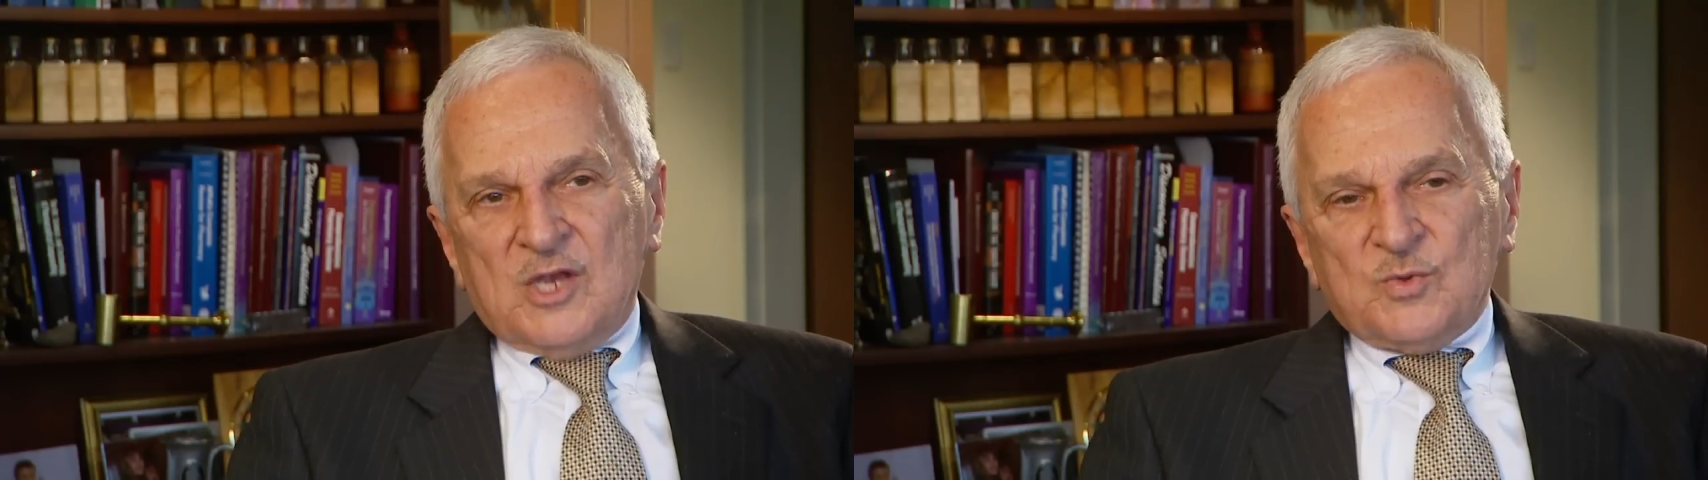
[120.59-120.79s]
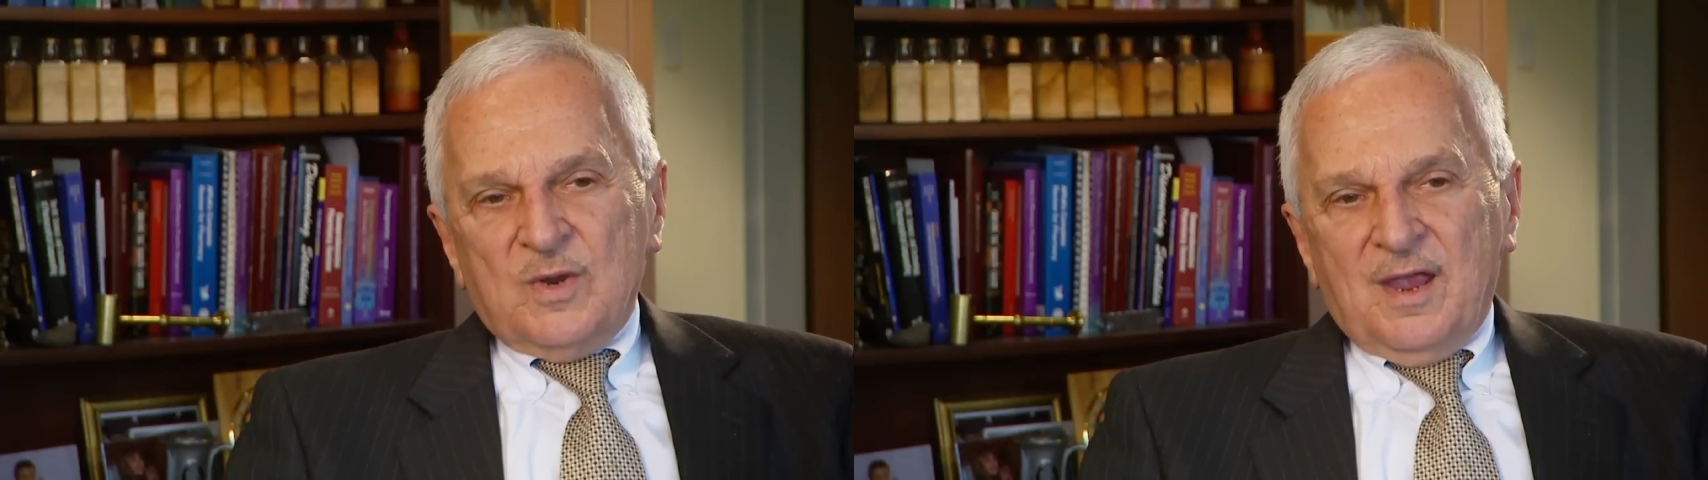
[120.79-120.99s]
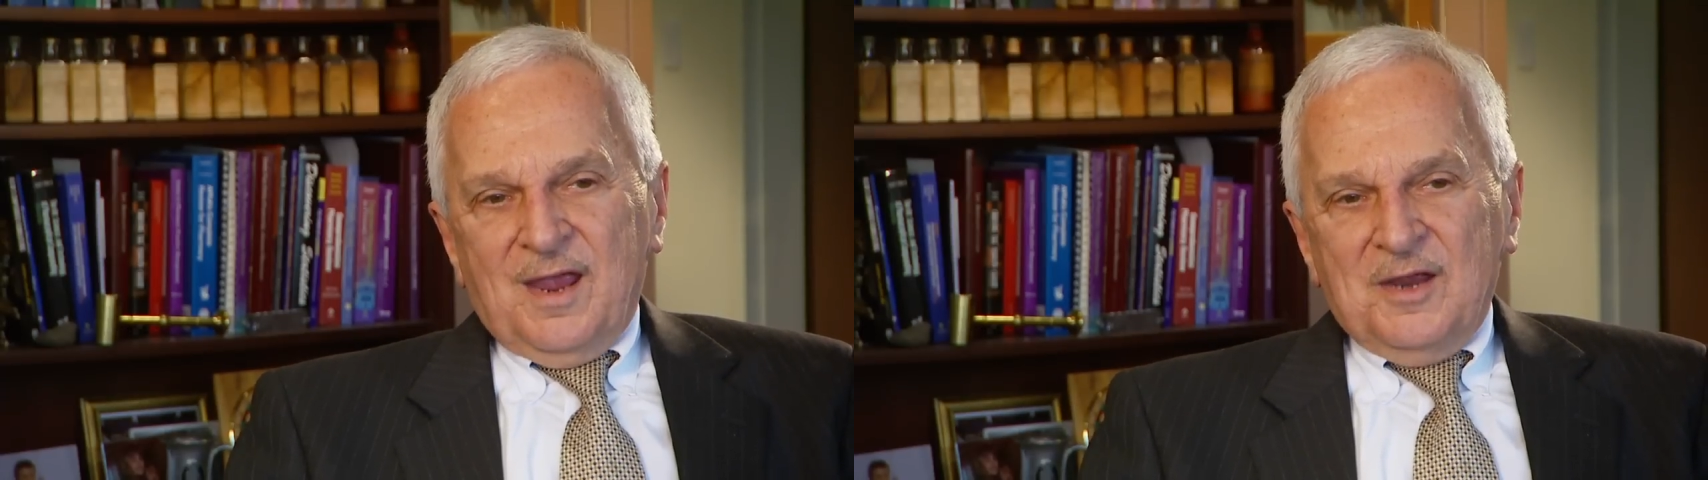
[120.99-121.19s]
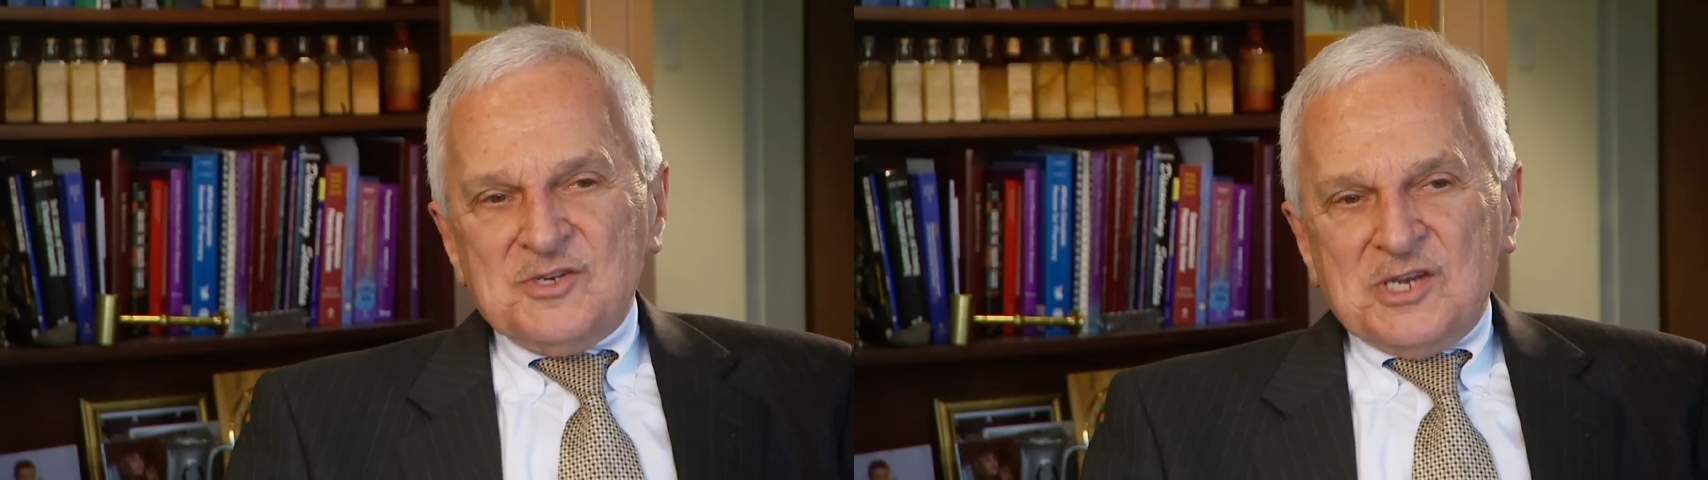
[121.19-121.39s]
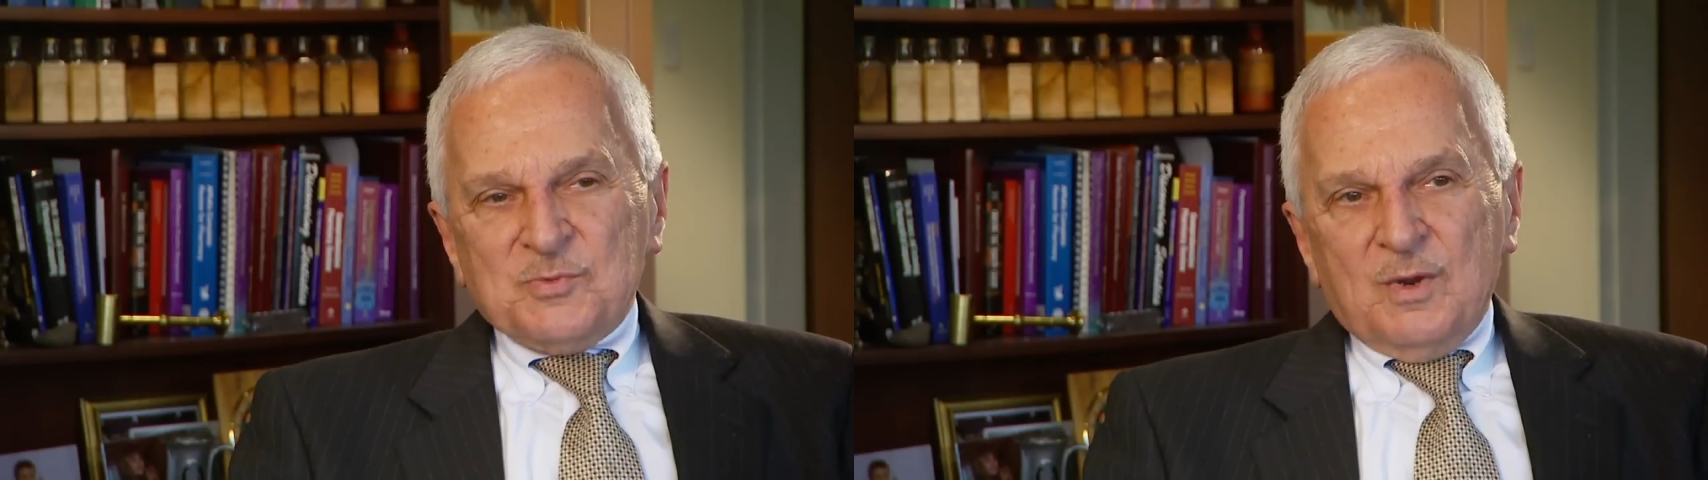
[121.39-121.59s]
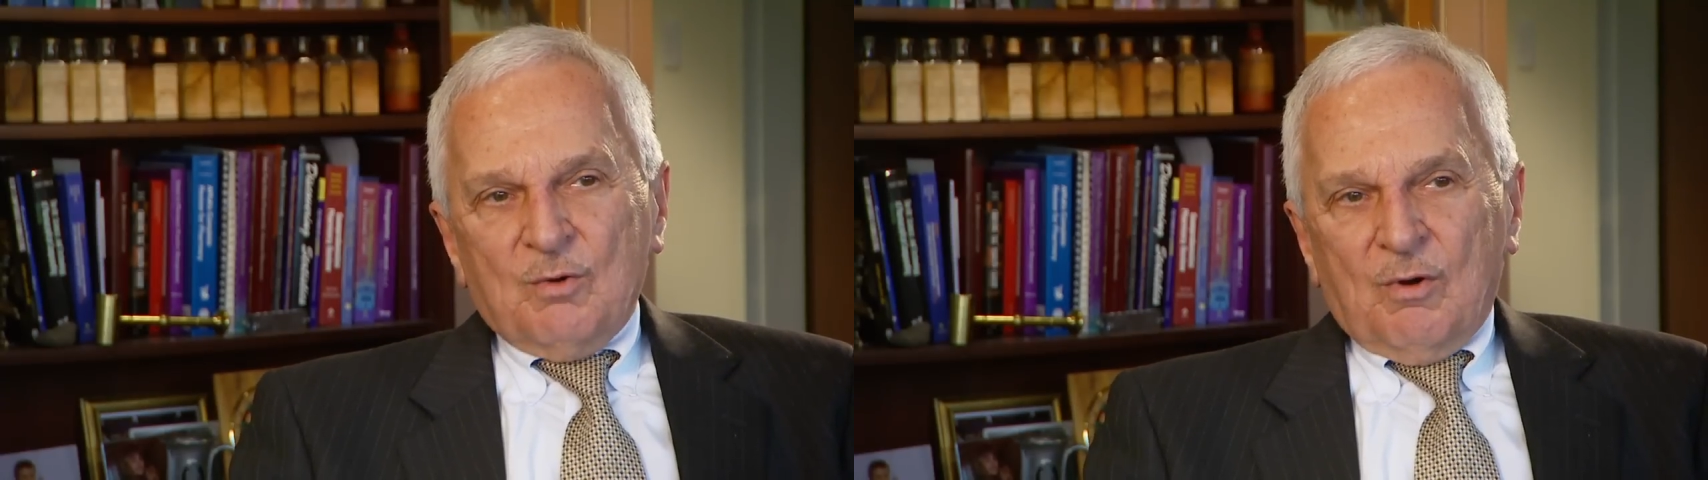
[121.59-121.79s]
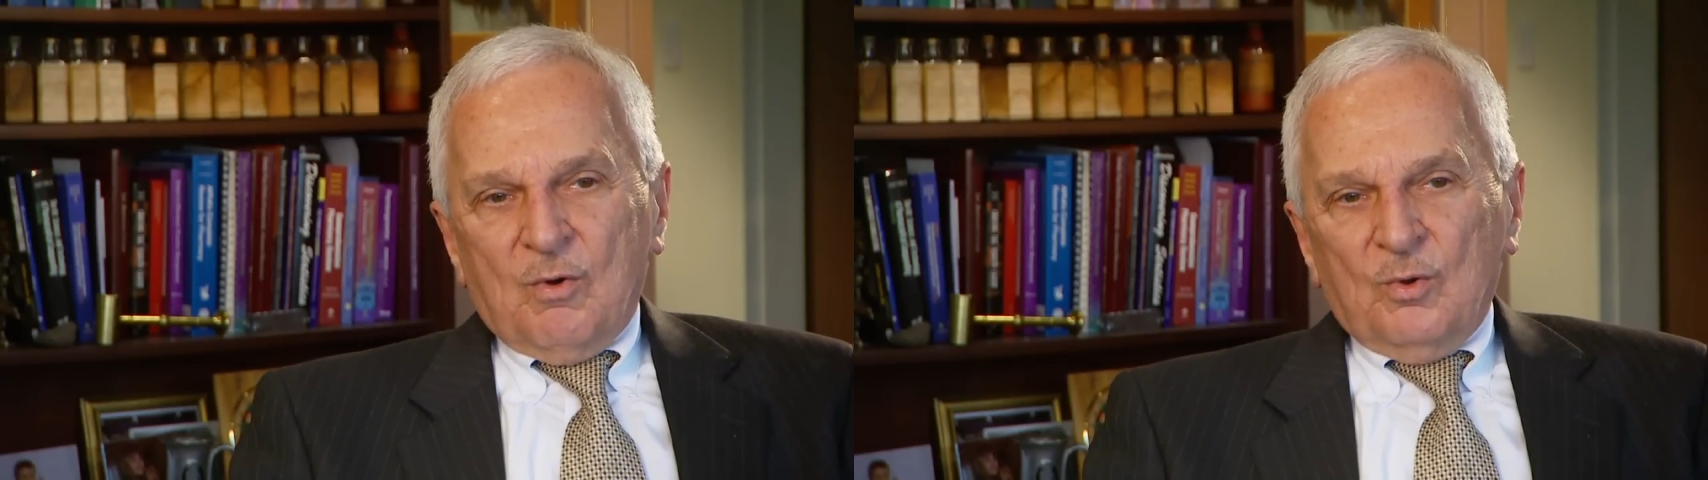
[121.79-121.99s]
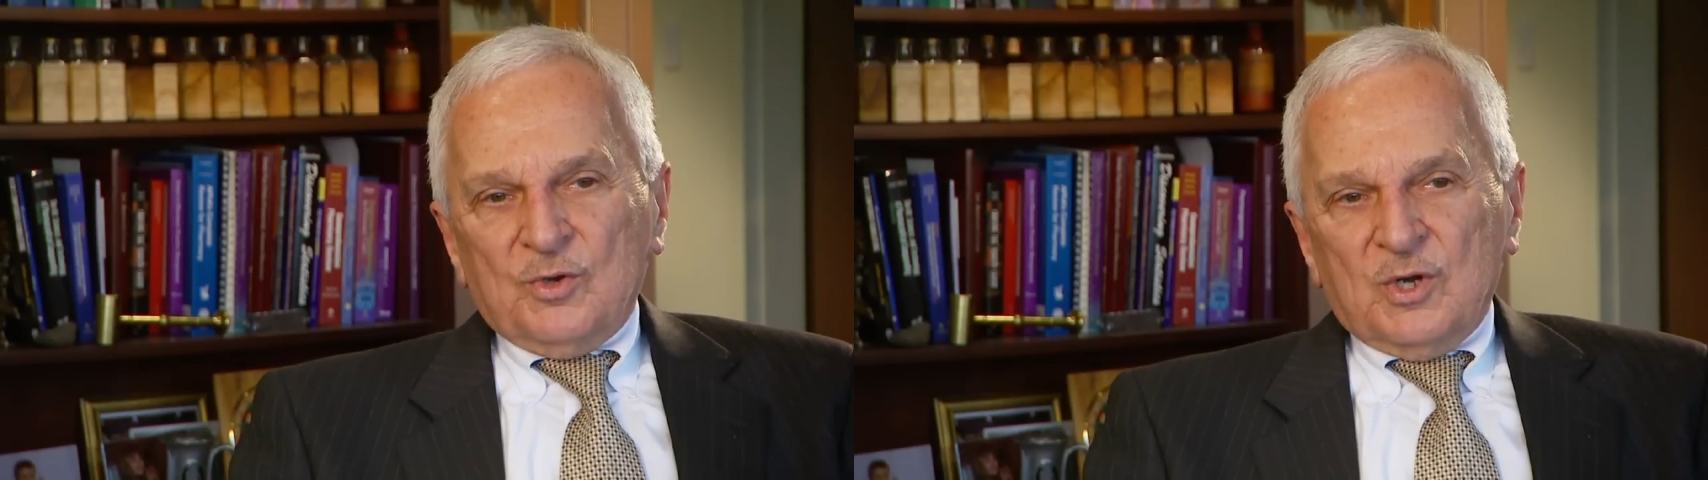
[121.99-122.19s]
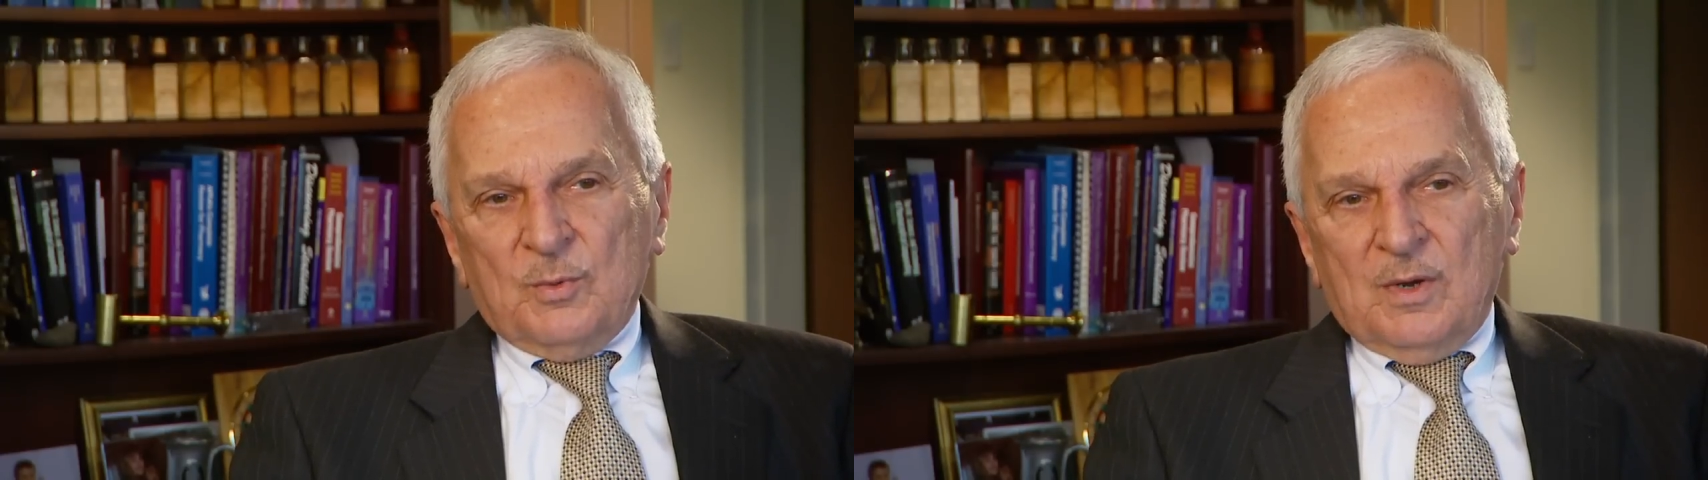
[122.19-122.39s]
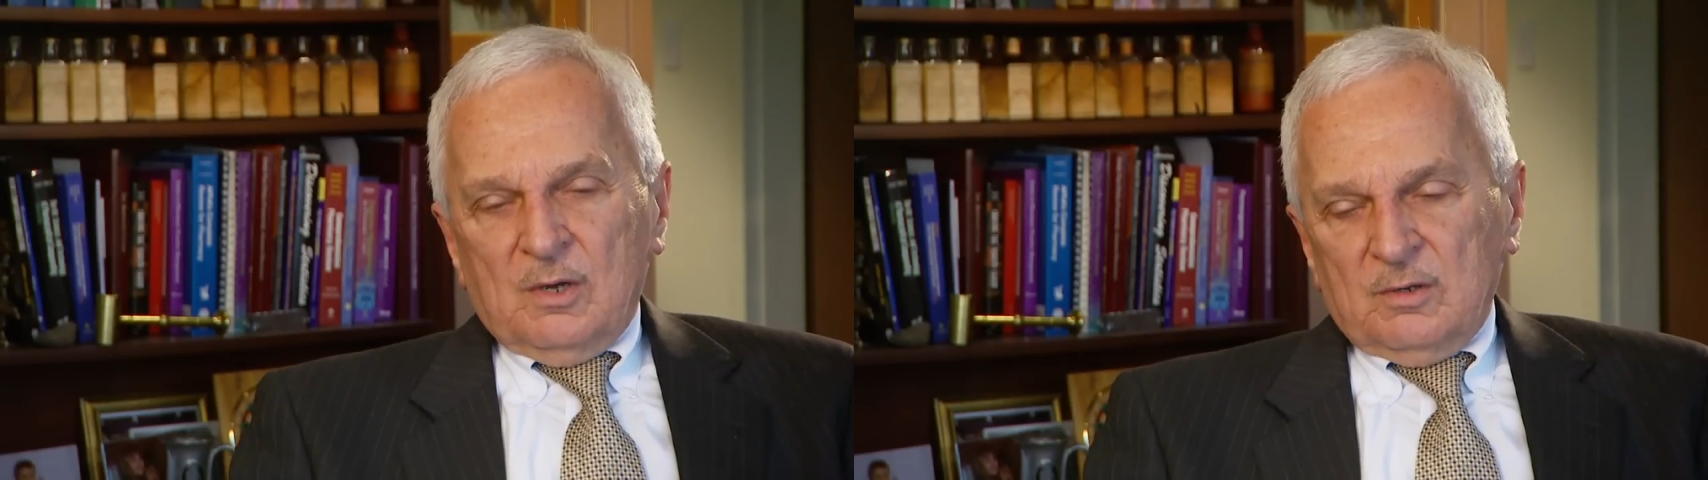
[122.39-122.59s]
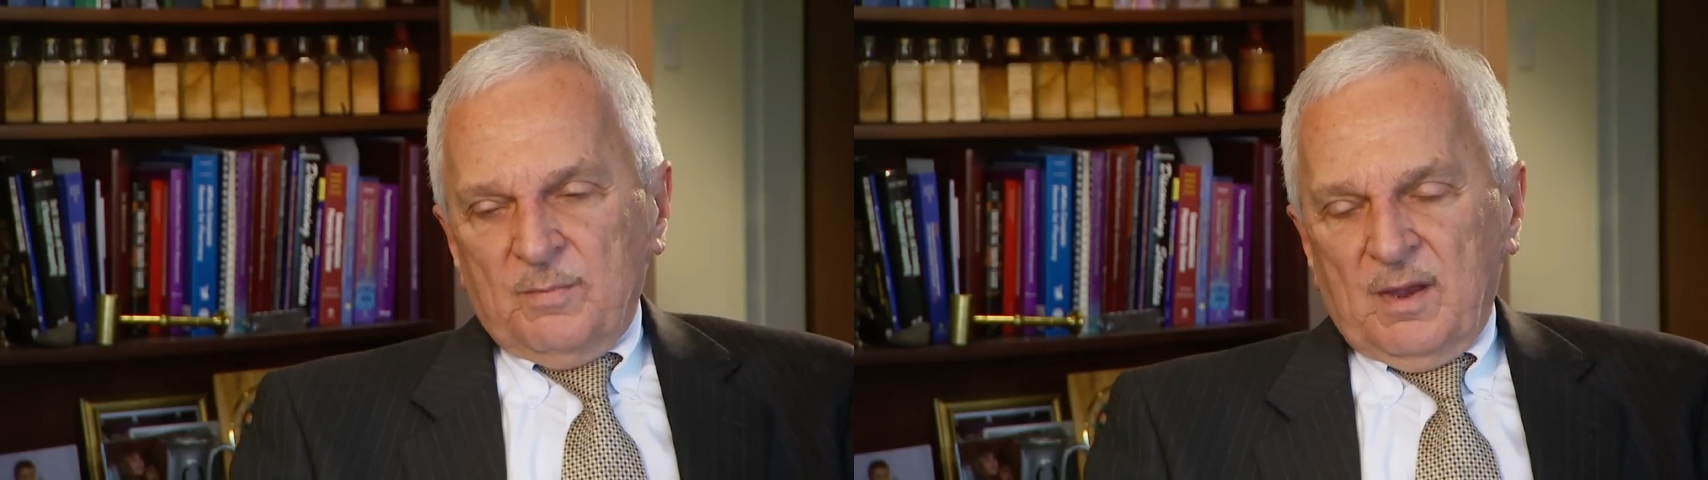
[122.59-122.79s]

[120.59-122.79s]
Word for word: as we age, as we grow older and we look